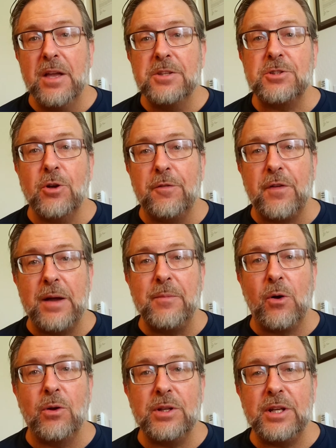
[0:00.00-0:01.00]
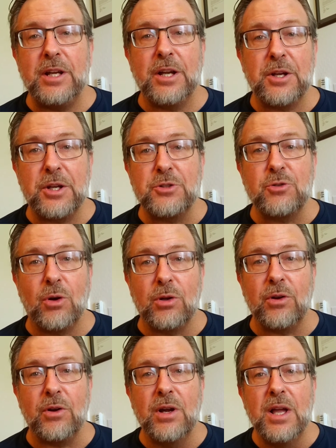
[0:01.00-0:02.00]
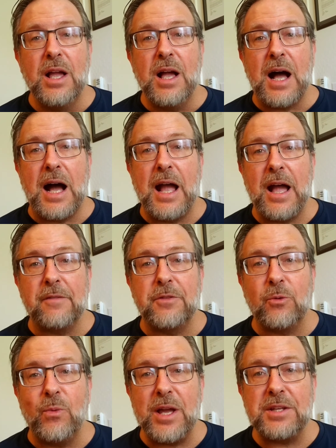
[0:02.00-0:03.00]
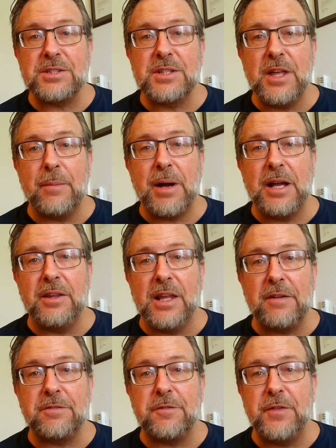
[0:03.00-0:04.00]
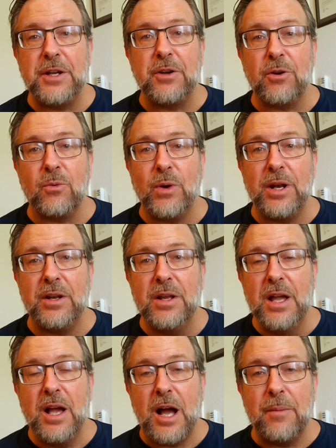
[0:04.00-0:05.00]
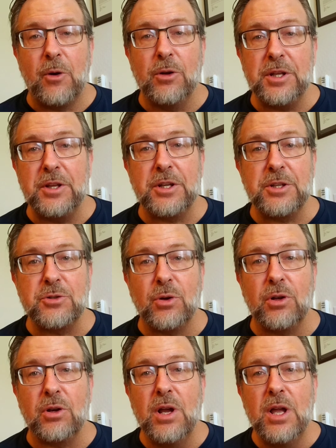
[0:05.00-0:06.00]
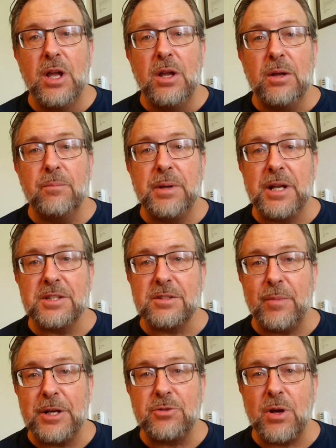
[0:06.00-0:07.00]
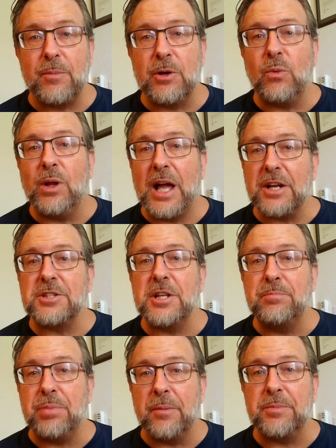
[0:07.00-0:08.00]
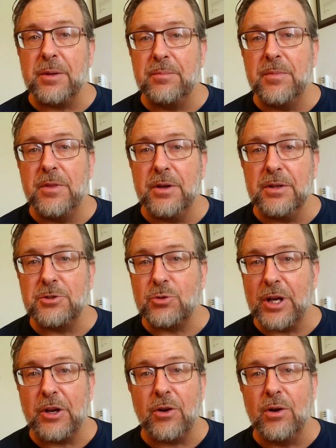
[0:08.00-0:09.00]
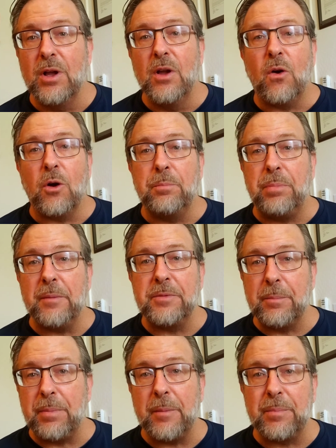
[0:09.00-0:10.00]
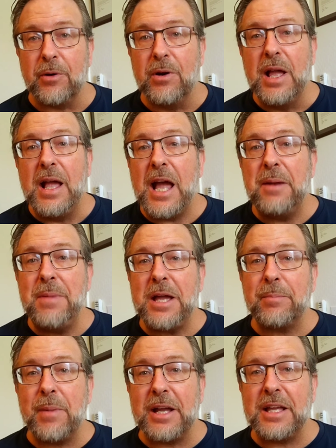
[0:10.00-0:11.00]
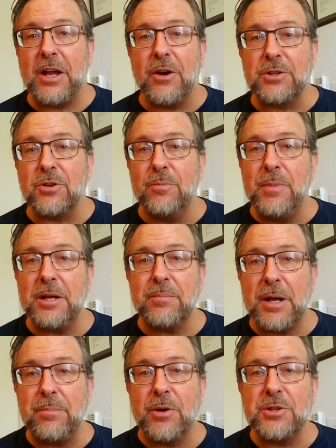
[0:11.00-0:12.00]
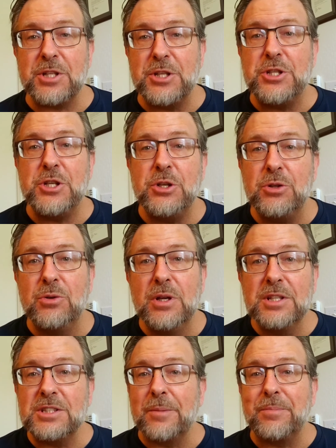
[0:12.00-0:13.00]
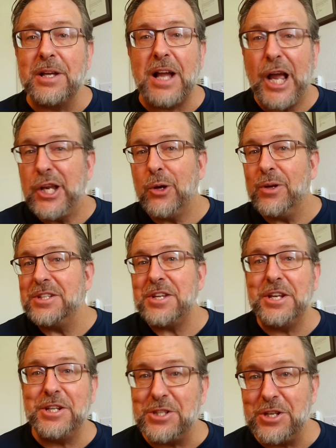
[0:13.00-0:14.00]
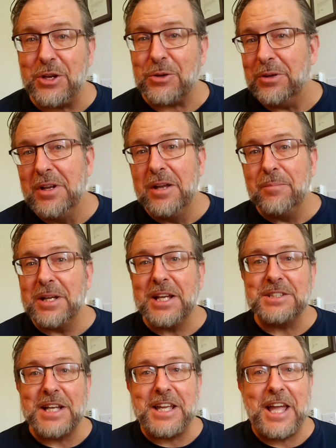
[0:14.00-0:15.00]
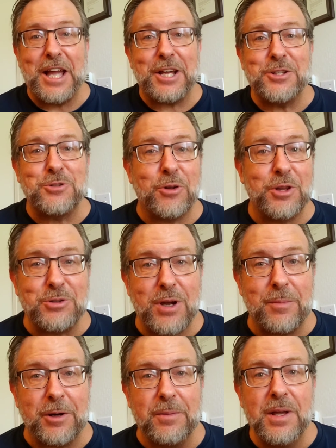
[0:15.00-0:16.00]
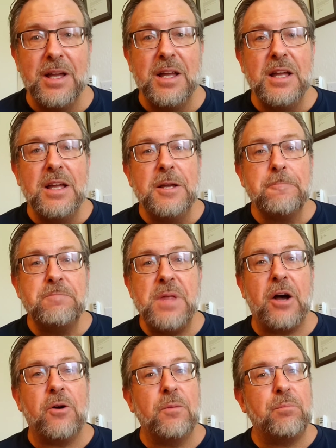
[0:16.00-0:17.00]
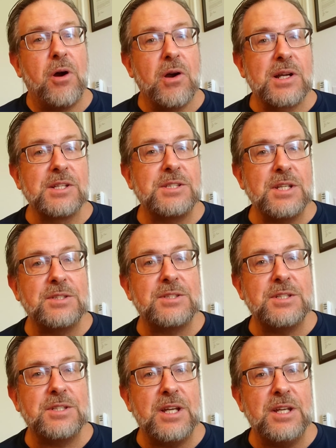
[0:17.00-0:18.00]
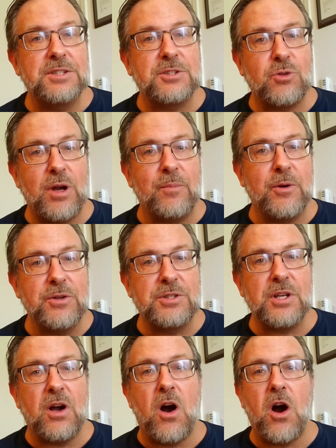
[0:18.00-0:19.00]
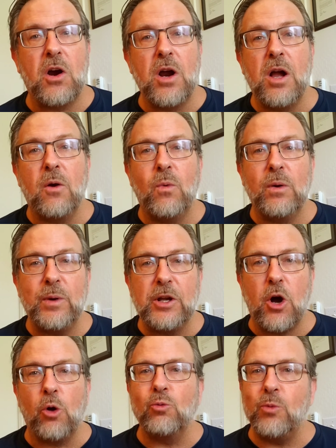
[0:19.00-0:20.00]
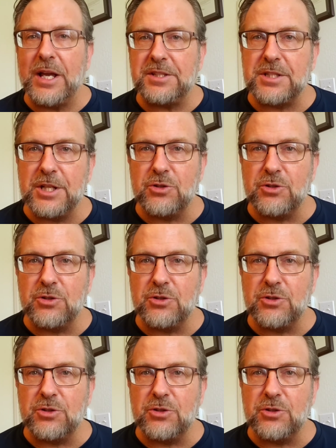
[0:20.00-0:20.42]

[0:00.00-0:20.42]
So if I'm holding a controller, I have the risk that my left finger, when I'm holding the controller, because of my tremor, will actually bump the trigger or bump the bumper and make my character, make my person do something I don't intend it to do because I can't control the tremor. Now, Parkinson's disease tremors are what we call resting